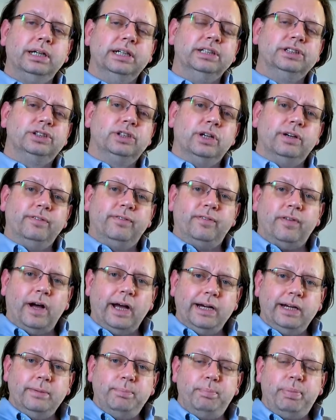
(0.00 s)
It's going to
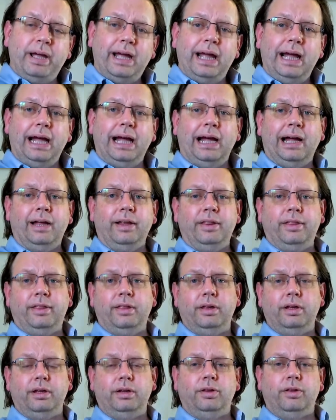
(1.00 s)
find a
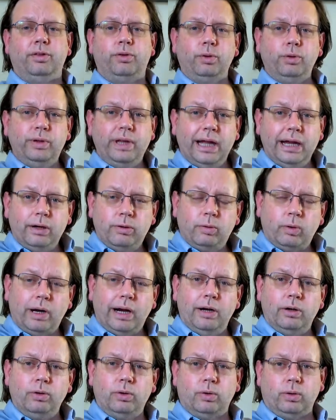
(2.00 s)
path through that
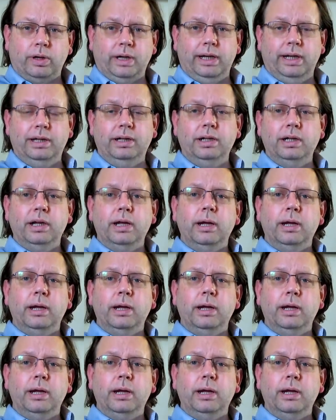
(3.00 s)
ground grid